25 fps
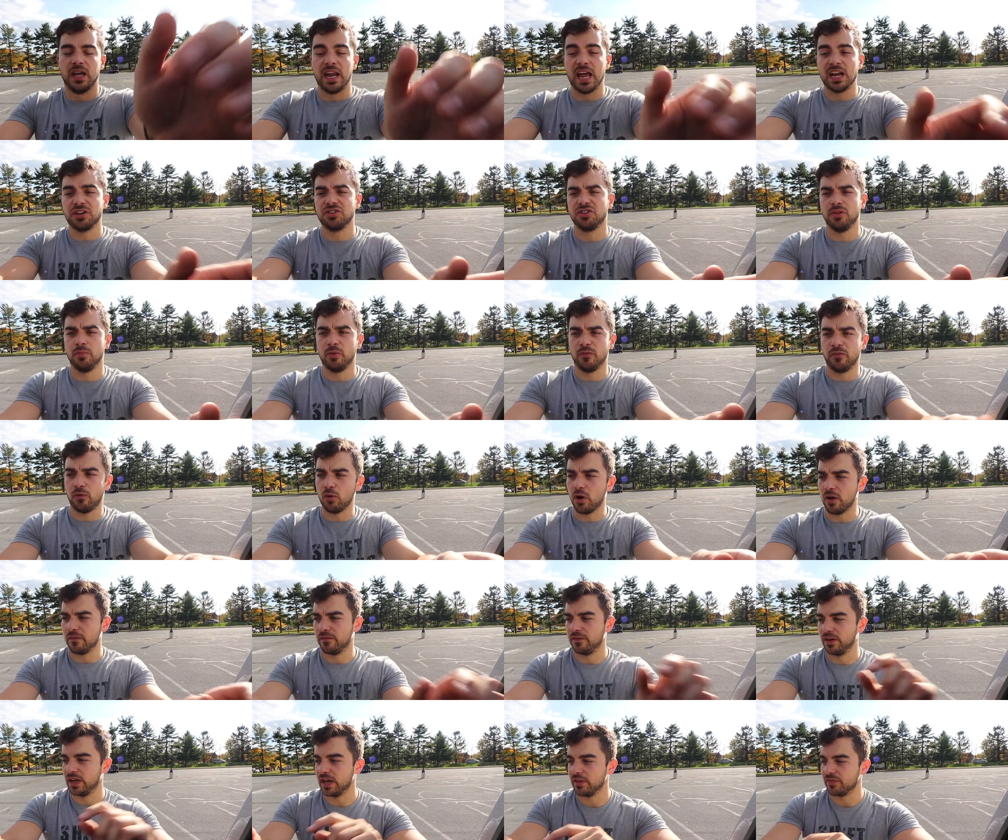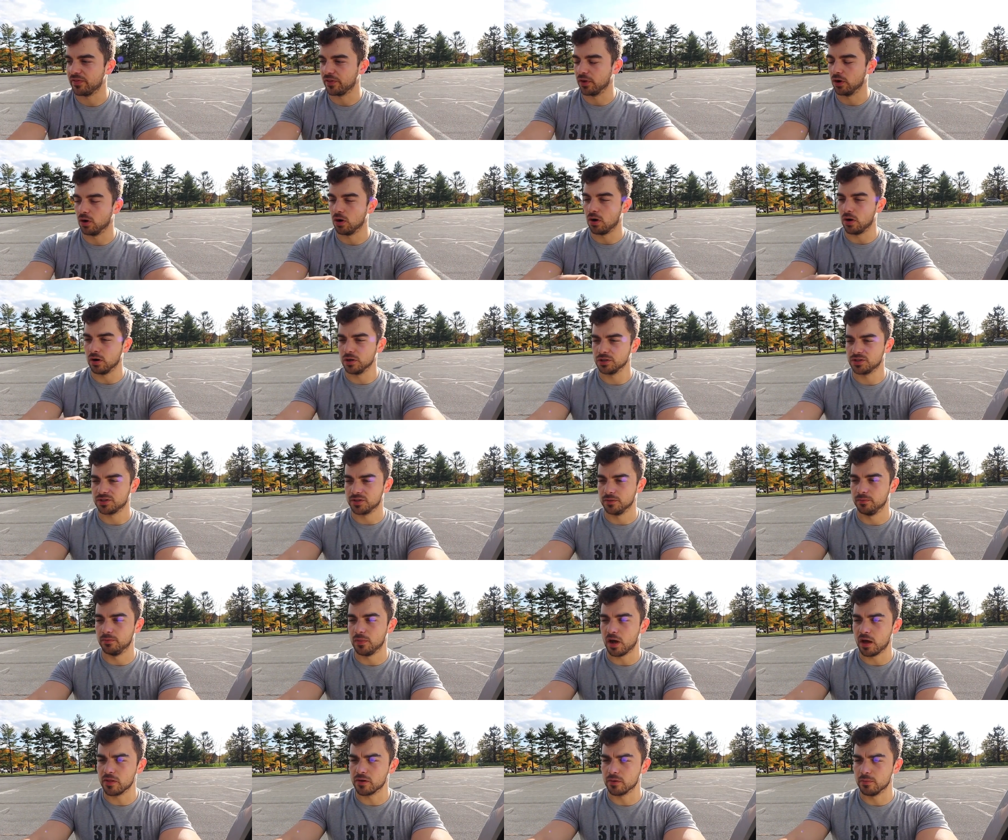And actually, before I forget, there are
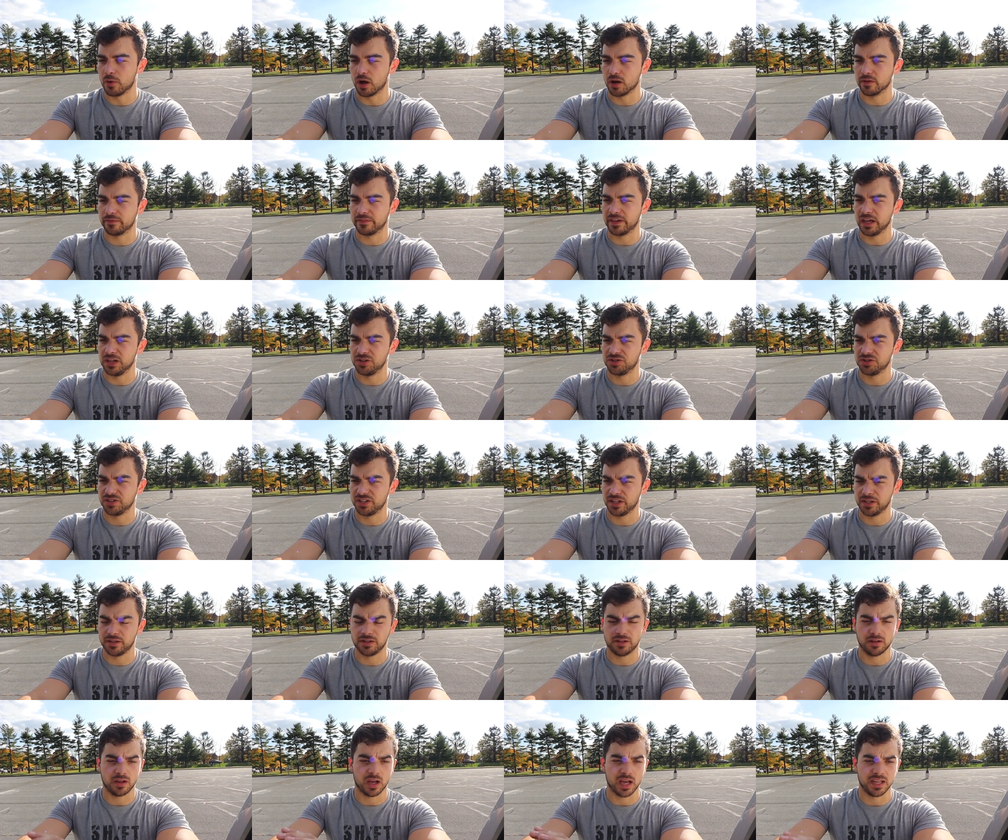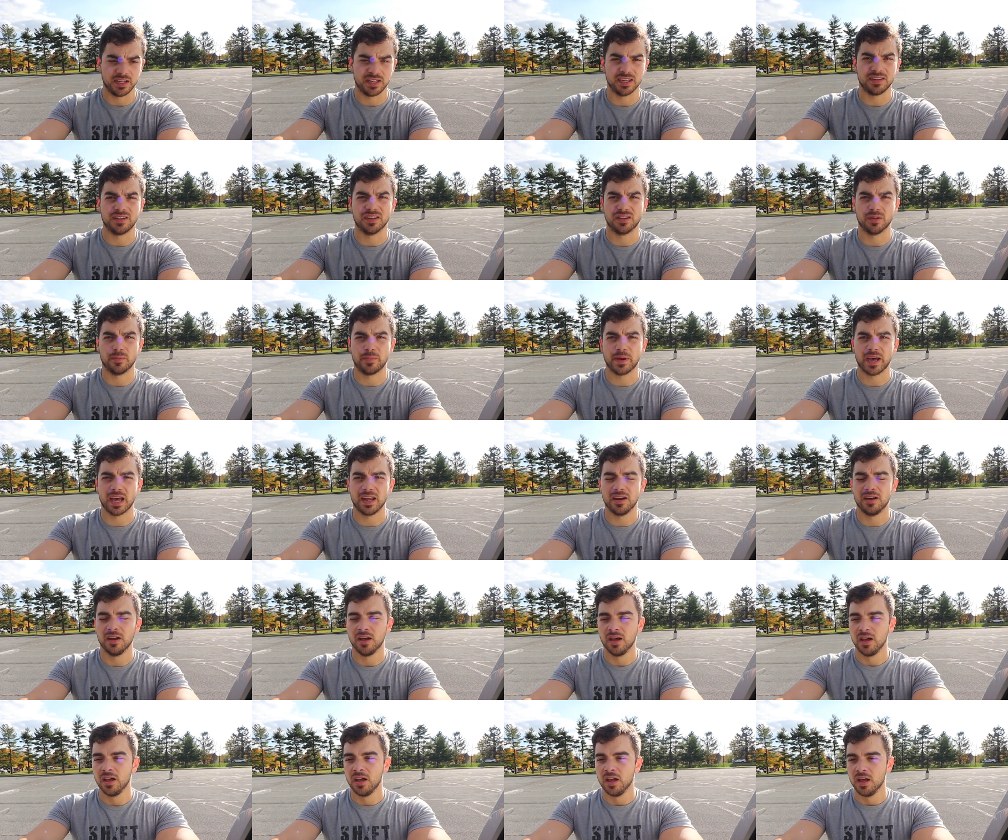some other modifications that I did to the
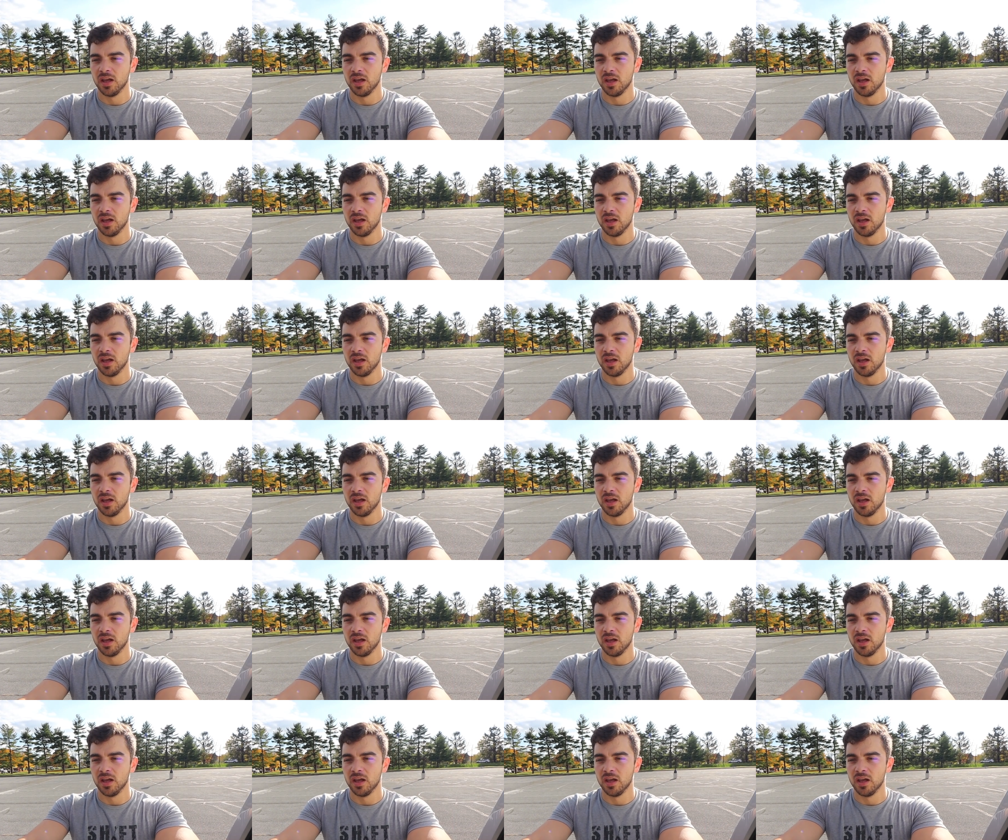bed.